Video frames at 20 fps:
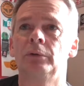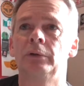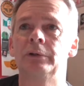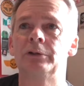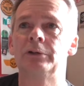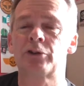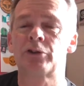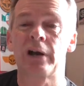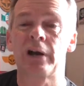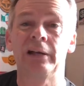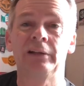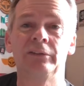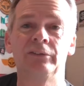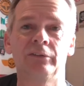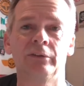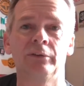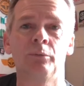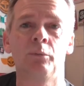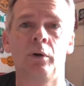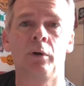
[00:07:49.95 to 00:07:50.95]
in
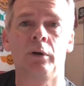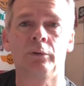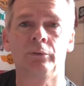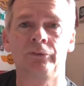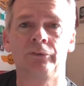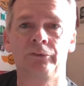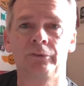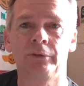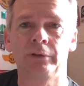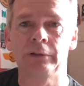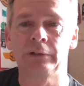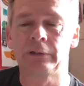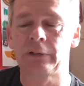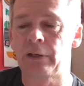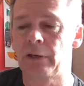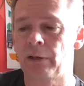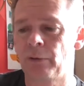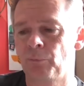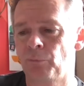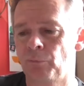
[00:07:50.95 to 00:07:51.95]
transit and while it was sitting
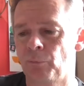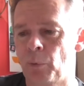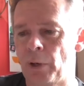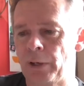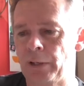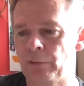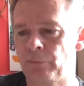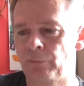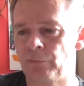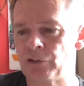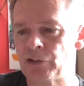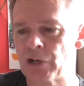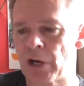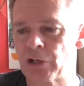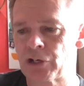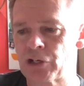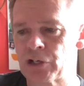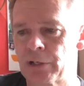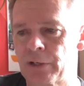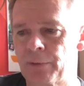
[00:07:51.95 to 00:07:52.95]
down waiting for
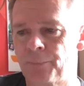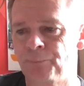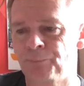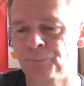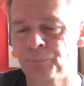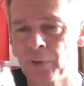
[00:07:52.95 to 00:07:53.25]
judging.